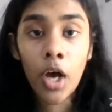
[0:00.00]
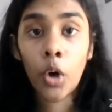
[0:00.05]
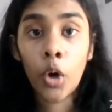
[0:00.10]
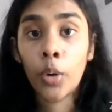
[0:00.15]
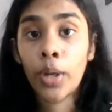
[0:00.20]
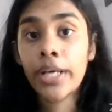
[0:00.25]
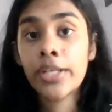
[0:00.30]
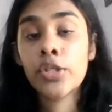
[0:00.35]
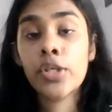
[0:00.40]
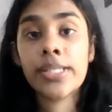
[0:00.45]

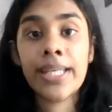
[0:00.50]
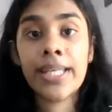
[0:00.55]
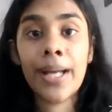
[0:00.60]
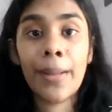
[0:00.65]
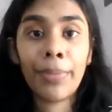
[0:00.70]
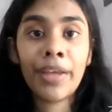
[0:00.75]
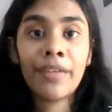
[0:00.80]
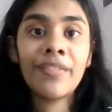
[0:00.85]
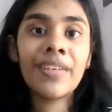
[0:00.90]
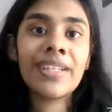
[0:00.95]
Okay, so
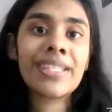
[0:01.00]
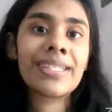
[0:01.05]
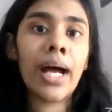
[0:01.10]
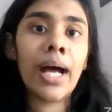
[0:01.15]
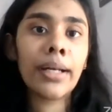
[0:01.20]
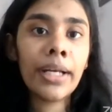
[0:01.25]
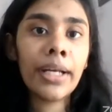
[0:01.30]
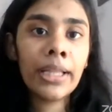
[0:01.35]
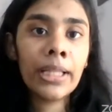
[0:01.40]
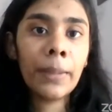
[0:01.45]
something which
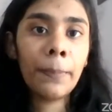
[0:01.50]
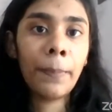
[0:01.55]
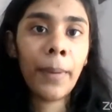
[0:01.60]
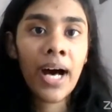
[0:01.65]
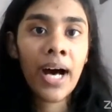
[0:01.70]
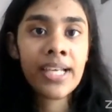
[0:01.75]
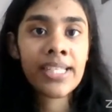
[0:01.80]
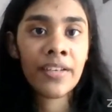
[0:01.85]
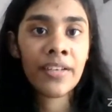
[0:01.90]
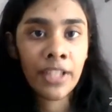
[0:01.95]
started in the
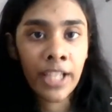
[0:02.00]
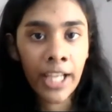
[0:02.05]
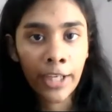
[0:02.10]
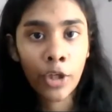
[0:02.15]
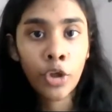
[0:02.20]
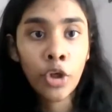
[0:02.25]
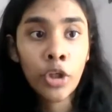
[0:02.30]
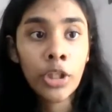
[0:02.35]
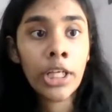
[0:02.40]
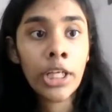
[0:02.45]
past and
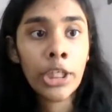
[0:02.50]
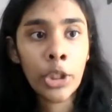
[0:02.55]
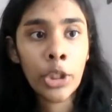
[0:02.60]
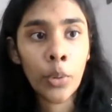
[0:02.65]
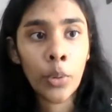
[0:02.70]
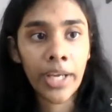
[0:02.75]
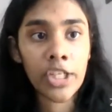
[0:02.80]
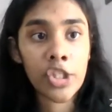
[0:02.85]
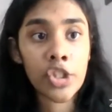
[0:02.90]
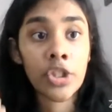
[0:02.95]
like, the
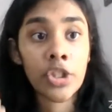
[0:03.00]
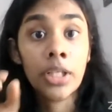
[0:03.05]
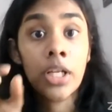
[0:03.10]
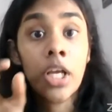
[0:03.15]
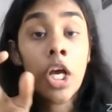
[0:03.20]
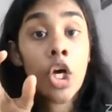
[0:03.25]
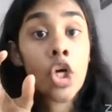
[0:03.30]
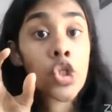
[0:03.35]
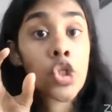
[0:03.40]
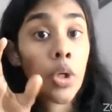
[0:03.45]
duration.
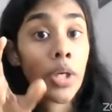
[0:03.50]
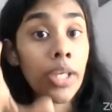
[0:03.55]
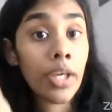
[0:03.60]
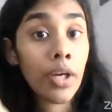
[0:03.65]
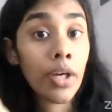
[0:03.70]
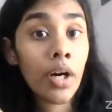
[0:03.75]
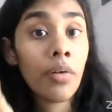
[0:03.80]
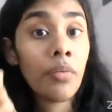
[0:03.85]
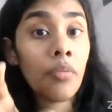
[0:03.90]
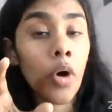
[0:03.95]
So
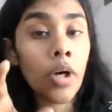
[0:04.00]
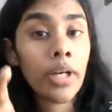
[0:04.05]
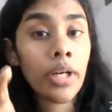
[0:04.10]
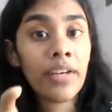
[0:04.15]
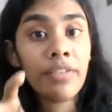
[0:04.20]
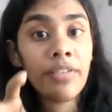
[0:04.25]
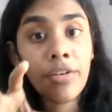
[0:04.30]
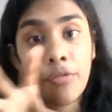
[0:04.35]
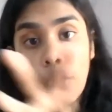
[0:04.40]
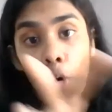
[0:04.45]
here, what
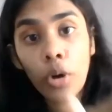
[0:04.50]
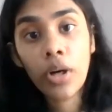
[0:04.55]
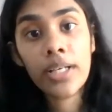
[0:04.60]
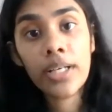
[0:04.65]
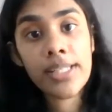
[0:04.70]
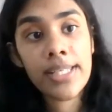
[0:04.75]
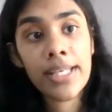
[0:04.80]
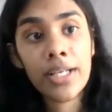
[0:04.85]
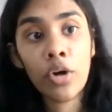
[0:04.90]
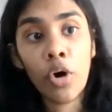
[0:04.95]
are we
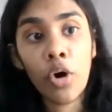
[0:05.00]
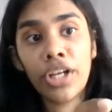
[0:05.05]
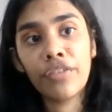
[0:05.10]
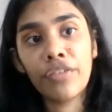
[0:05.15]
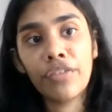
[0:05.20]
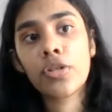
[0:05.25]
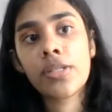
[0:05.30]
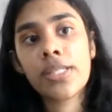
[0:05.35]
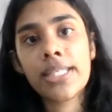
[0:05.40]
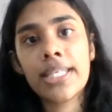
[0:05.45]
focusing on?
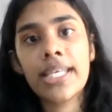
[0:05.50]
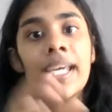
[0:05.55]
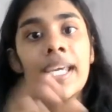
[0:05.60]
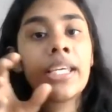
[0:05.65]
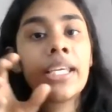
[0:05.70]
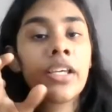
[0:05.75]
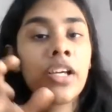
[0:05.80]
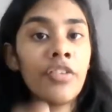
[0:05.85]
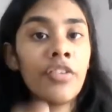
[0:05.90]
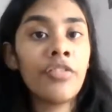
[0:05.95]
If you see,
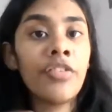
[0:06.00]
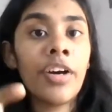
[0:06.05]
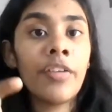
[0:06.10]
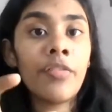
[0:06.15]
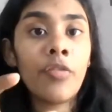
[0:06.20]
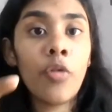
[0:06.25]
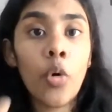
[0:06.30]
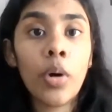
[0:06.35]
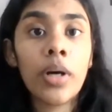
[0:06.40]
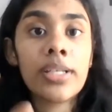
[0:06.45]
here we
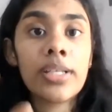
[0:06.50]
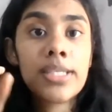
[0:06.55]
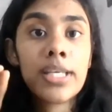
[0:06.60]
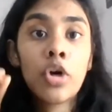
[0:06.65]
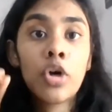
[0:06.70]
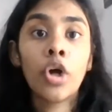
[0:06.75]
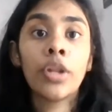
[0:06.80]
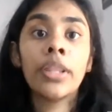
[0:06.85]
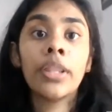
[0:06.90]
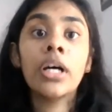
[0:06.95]
are
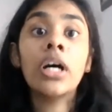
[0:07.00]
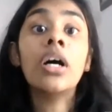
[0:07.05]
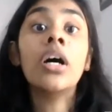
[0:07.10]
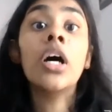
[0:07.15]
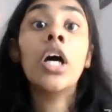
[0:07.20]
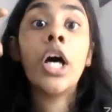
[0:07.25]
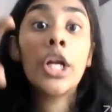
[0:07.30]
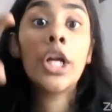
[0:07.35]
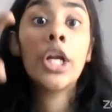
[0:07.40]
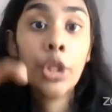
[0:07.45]
focusing on the
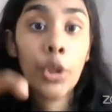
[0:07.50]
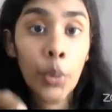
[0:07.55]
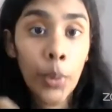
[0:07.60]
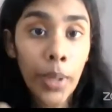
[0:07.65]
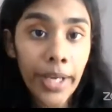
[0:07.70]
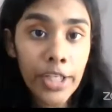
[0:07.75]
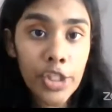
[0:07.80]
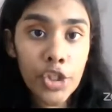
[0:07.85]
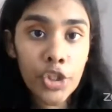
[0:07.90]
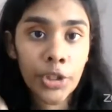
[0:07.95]

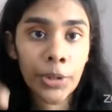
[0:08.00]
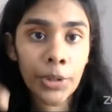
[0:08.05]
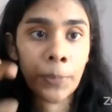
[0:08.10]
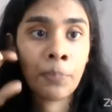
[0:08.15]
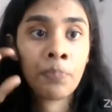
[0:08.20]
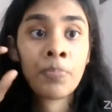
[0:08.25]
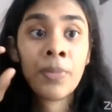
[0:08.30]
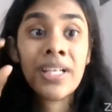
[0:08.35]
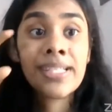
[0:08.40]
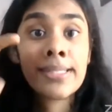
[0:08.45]
duration.
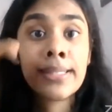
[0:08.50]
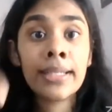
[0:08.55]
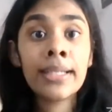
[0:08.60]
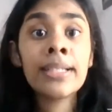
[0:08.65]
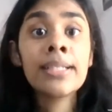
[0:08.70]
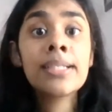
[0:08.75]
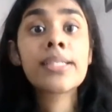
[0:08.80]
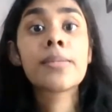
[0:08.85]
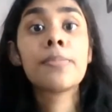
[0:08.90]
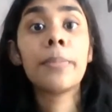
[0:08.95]

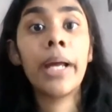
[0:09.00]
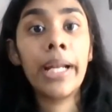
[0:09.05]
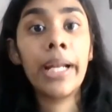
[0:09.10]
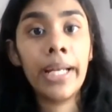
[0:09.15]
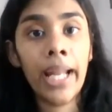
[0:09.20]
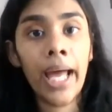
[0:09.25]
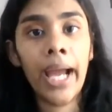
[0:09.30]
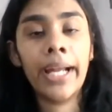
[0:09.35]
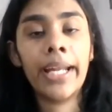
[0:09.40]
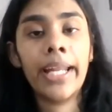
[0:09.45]
Since
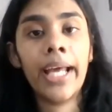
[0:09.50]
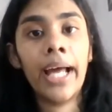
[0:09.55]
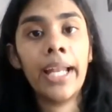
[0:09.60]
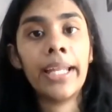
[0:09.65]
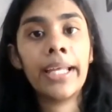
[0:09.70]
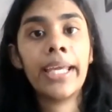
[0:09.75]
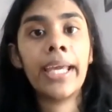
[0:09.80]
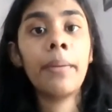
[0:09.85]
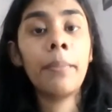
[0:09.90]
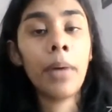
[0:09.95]
midnight,
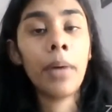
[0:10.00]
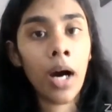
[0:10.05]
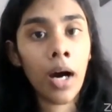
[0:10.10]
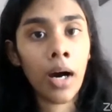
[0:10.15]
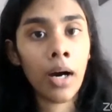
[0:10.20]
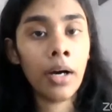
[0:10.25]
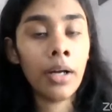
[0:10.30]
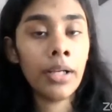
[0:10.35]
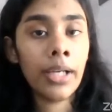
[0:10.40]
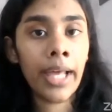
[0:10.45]
yani ki,
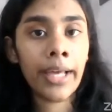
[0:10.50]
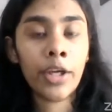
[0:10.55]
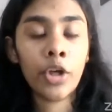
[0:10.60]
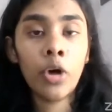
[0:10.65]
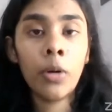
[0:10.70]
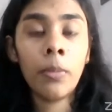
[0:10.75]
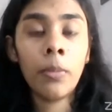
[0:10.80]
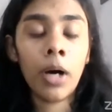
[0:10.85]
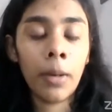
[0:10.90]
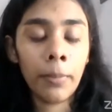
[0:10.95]

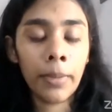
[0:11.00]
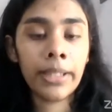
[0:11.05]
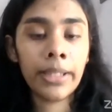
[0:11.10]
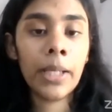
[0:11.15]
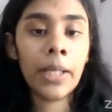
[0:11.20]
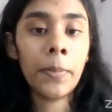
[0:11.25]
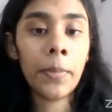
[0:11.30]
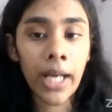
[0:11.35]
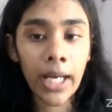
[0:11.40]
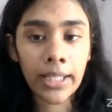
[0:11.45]

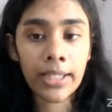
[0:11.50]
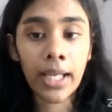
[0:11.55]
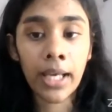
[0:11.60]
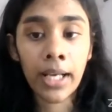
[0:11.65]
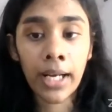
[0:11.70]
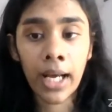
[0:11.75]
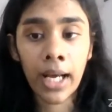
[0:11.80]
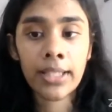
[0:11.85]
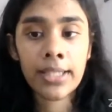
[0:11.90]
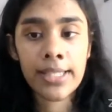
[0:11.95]
madhyam
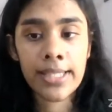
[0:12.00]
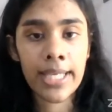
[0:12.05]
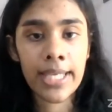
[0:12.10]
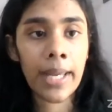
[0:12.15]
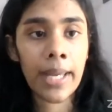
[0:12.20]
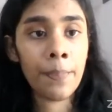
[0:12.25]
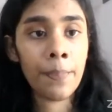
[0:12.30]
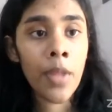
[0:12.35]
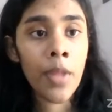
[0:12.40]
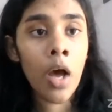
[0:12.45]
raat
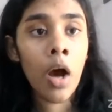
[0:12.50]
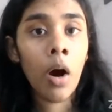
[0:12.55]
se.